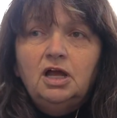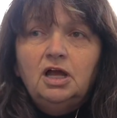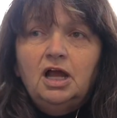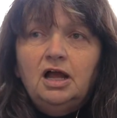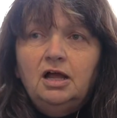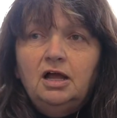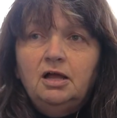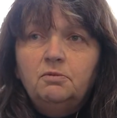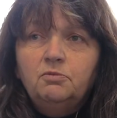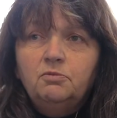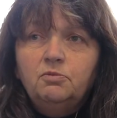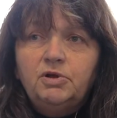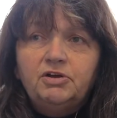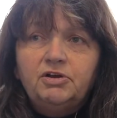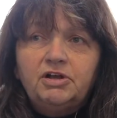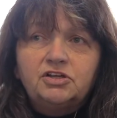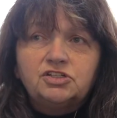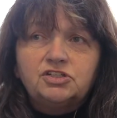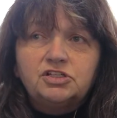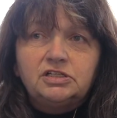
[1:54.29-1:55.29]

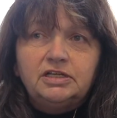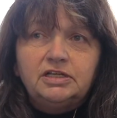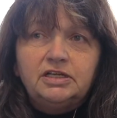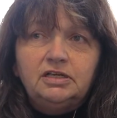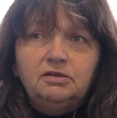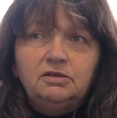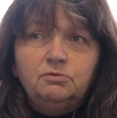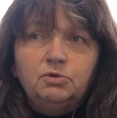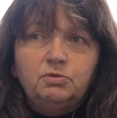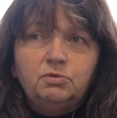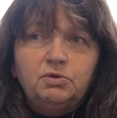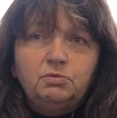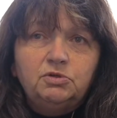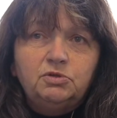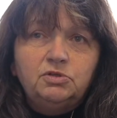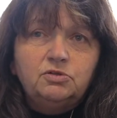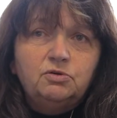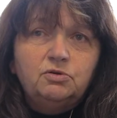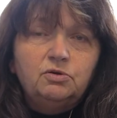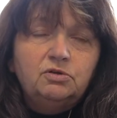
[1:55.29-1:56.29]
We're actually what we
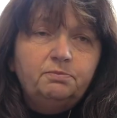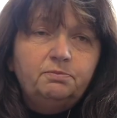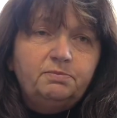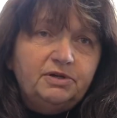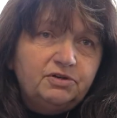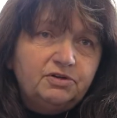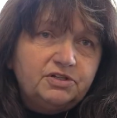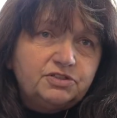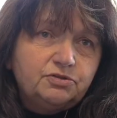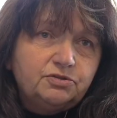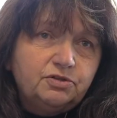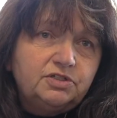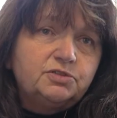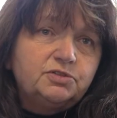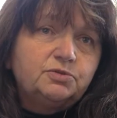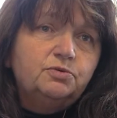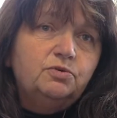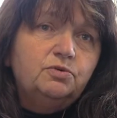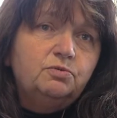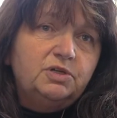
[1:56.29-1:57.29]
would call a Berry Street
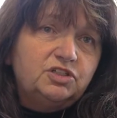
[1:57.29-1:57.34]
school,